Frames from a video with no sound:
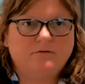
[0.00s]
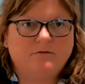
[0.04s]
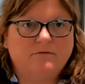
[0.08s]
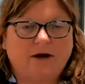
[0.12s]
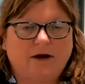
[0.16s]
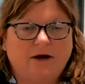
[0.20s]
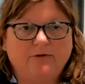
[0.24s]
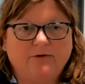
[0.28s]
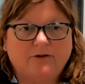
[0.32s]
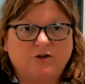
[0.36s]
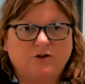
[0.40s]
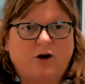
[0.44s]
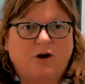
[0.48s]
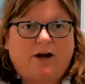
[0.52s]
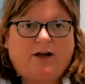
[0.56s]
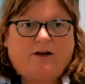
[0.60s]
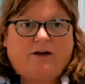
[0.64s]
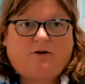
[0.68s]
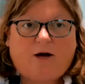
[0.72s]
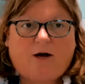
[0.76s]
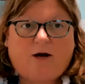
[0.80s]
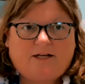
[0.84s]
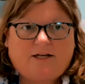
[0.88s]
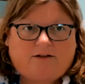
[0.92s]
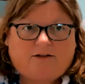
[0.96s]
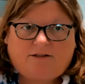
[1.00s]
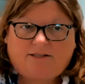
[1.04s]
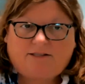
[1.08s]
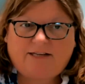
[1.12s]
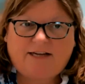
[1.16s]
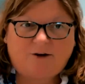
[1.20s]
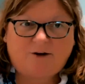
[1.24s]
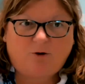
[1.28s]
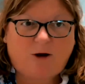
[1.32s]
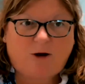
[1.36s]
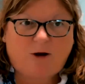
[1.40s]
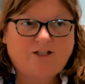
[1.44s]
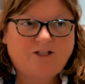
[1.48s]
That was a great
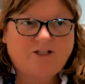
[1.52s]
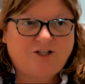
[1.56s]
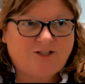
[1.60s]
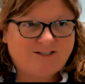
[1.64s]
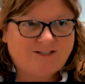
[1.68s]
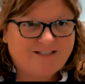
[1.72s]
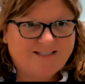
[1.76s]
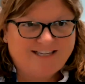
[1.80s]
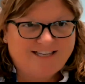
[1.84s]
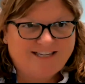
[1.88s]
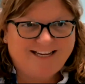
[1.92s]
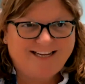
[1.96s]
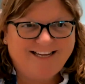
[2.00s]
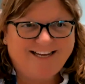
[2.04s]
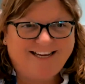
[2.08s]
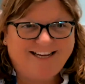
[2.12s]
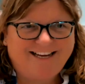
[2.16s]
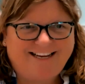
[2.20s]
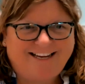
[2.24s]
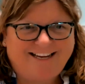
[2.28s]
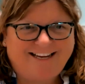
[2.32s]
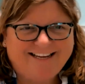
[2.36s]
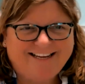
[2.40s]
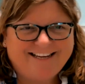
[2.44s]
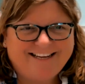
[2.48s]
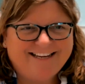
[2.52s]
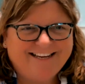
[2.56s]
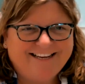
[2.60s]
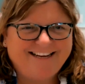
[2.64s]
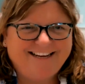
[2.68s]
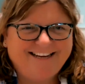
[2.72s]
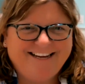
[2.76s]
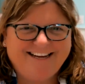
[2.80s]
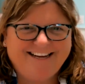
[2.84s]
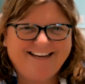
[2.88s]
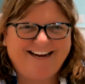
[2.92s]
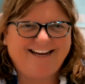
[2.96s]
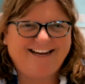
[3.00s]
set of questions.
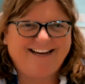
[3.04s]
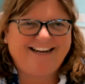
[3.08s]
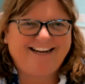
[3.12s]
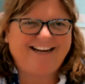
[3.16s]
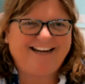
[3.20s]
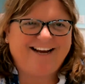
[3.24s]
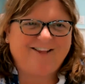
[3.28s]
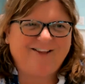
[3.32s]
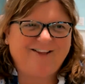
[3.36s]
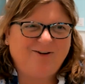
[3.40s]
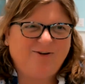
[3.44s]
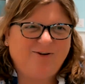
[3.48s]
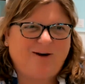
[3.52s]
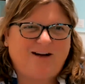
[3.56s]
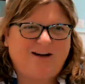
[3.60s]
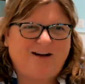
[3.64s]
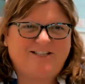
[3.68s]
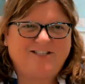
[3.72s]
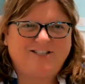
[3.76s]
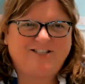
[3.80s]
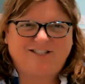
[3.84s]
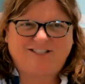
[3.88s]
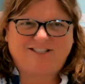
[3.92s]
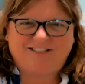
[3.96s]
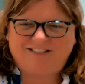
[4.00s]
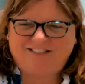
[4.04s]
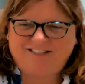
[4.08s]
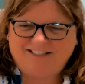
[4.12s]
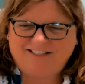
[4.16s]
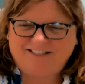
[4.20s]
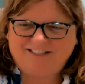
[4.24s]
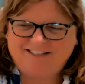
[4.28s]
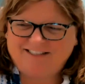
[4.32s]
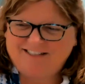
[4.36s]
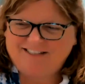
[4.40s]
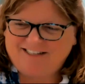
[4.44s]
Any other questions?